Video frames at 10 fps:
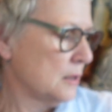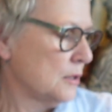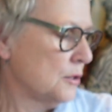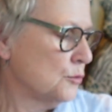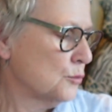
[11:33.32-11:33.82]

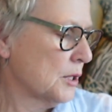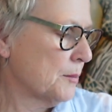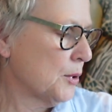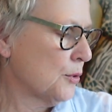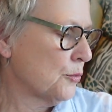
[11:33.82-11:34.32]
the
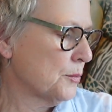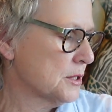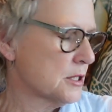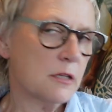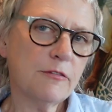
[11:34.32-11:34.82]
Nordic Bloom.
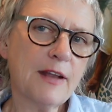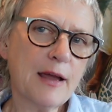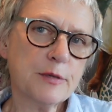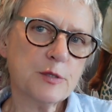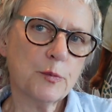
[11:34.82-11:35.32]
So the
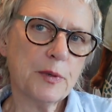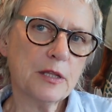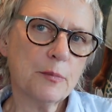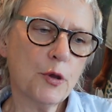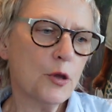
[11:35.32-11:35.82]
flowers will be
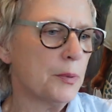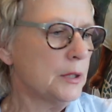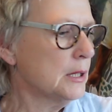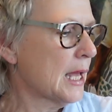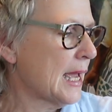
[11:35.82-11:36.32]
in the
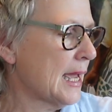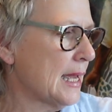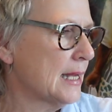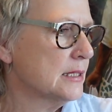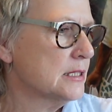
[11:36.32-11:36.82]
purple,
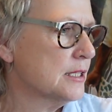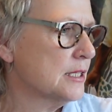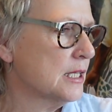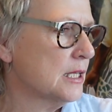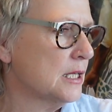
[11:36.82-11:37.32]
and
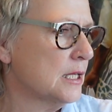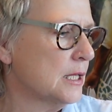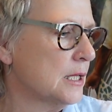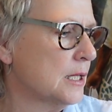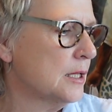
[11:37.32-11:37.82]

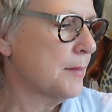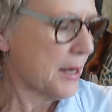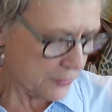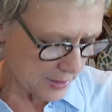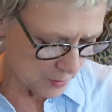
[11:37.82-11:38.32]
the
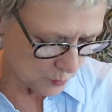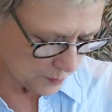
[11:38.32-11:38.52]
background will